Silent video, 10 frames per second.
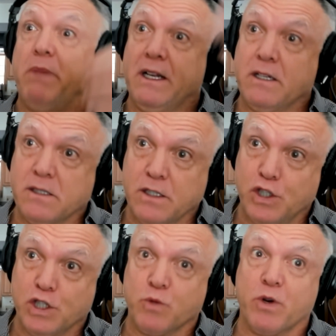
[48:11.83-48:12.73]
Big
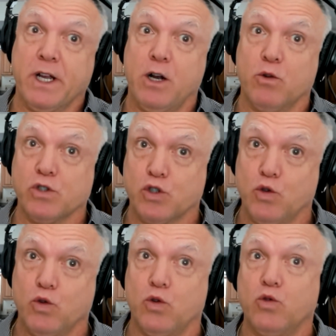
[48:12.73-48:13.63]
decisions. Where did I go to
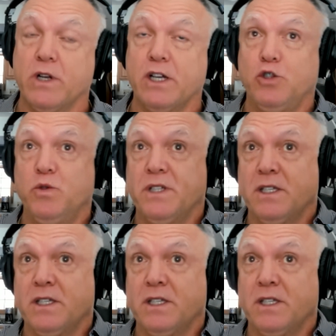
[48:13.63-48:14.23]
school? Who did I choose